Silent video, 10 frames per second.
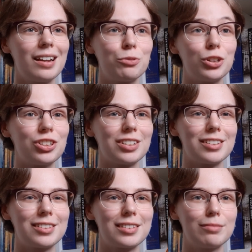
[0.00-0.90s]
which
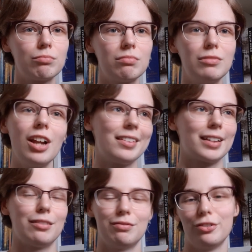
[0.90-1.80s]
is
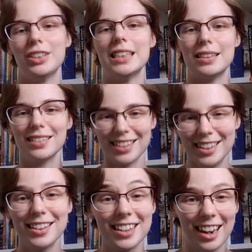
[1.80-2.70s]
nothing really
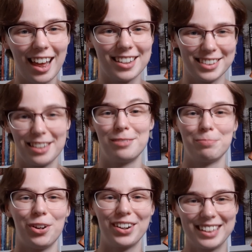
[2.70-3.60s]
like this
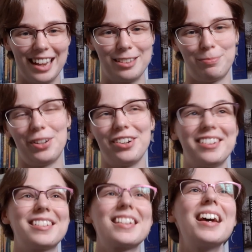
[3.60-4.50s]
book, let's be
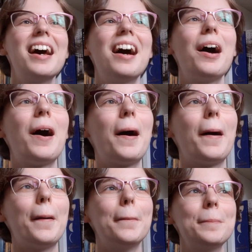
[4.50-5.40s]
honest.
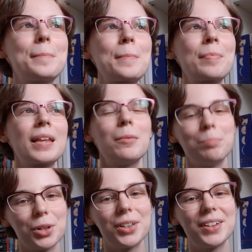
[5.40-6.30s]

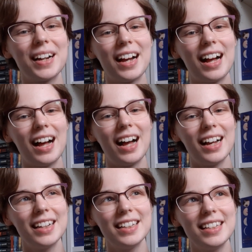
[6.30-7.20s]
But
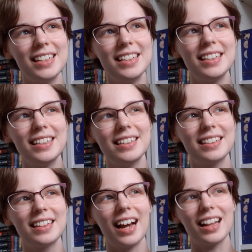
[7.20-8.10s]
I
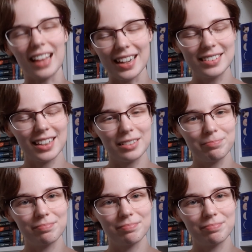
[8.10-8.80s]
liked it.